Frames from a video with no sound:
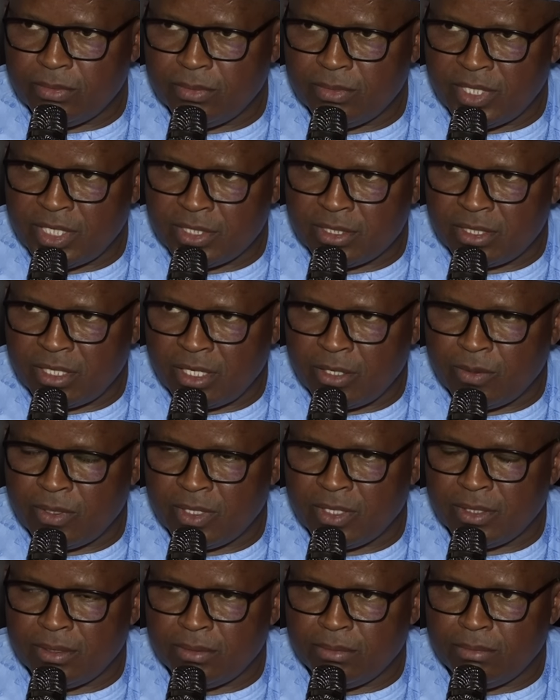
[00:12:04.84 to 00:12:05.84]

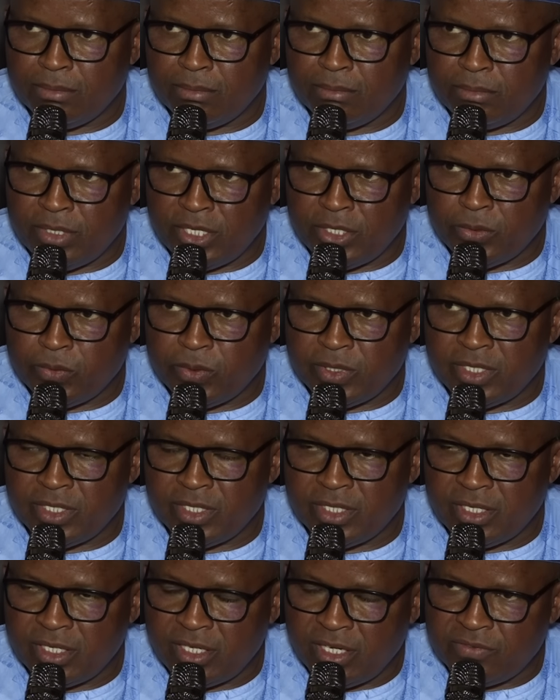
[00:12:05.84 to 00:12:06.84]
Nasarawa, Benue,
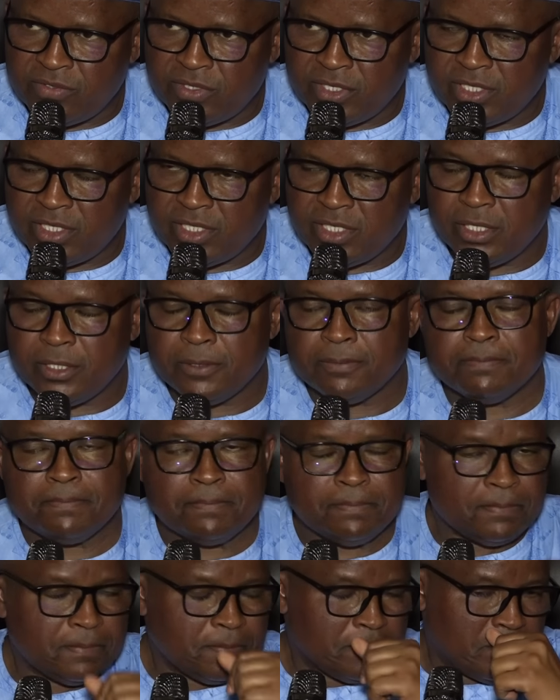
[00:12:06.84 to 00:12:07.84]
FCT,
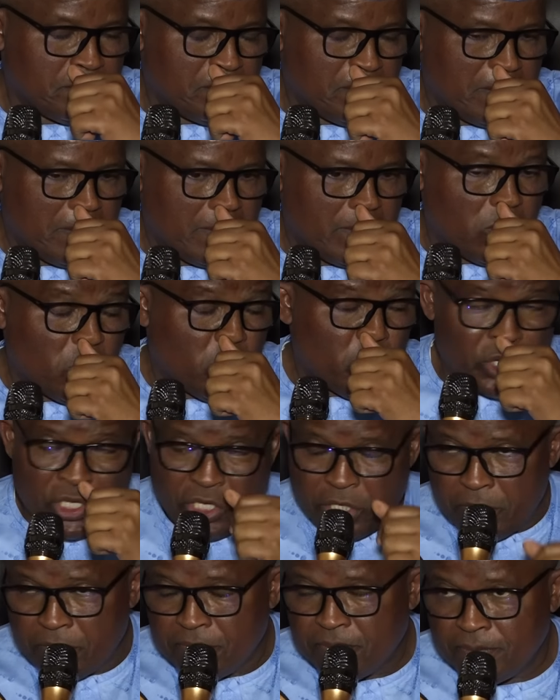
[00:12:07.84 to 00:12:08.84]

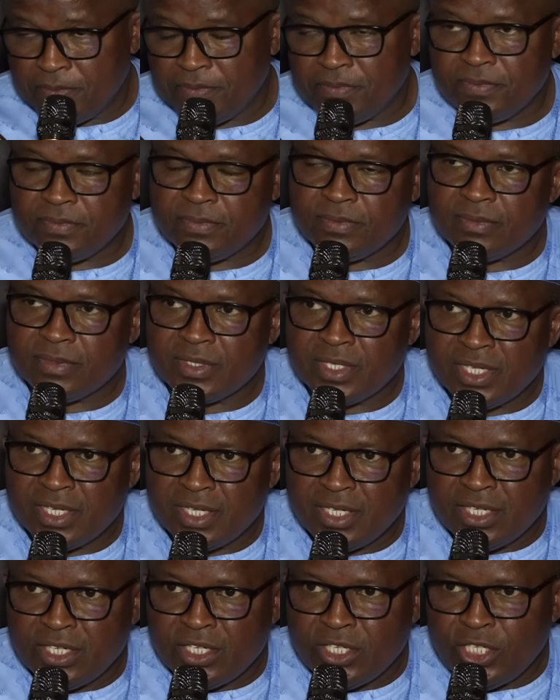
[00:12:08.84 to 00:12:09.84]
Kogi,
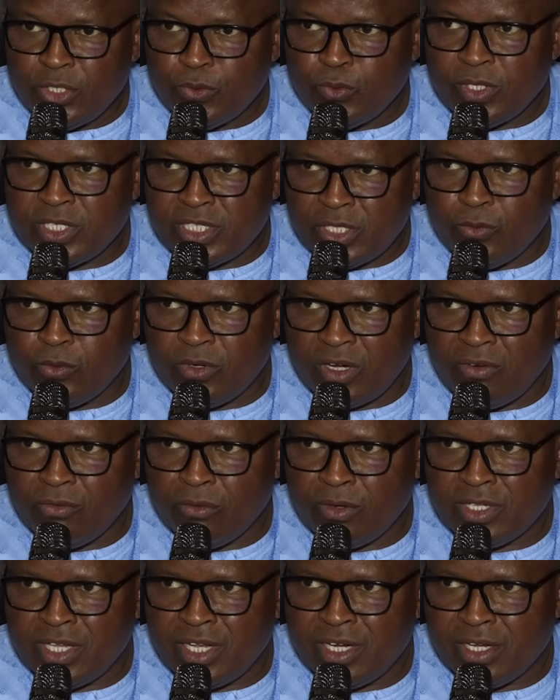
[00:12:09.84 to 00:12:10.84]
you will see we'll have
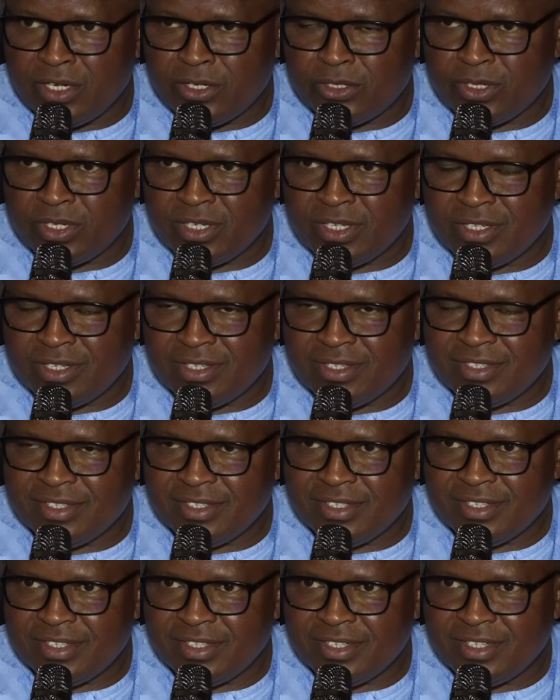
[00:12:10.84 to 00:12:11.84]
won the election.
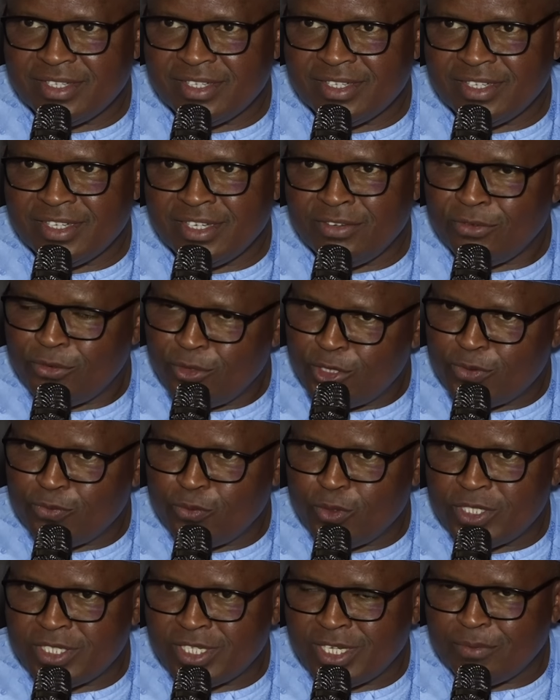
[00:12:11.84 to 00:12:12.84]
If those
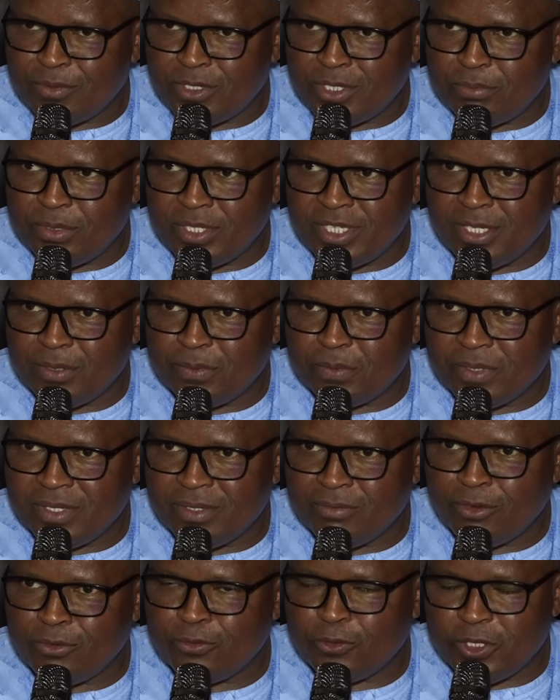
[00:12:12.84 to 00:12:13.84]
votes come to PDP,
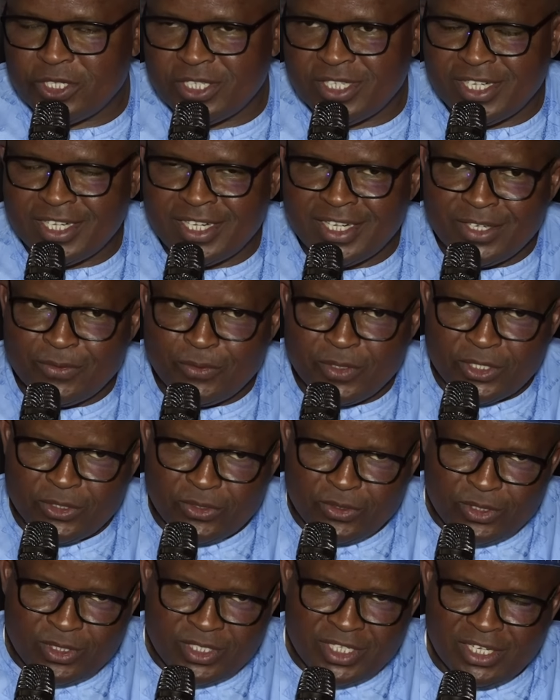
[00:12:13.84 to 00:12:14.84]
unfortunately we
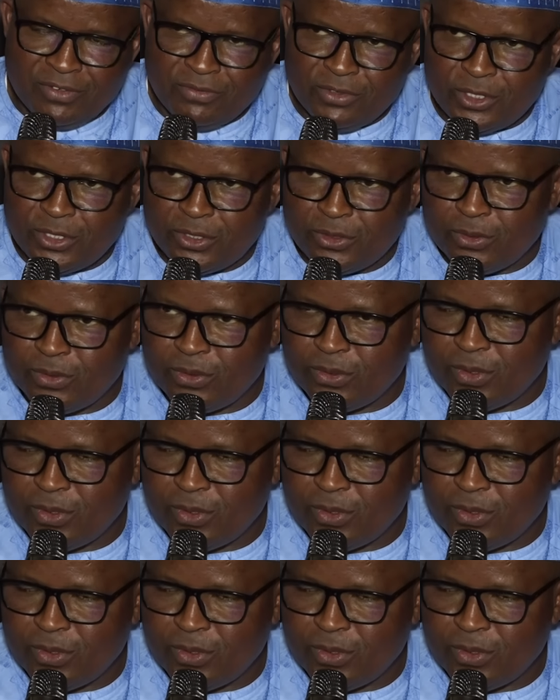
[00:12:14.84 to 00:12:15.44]
gave it to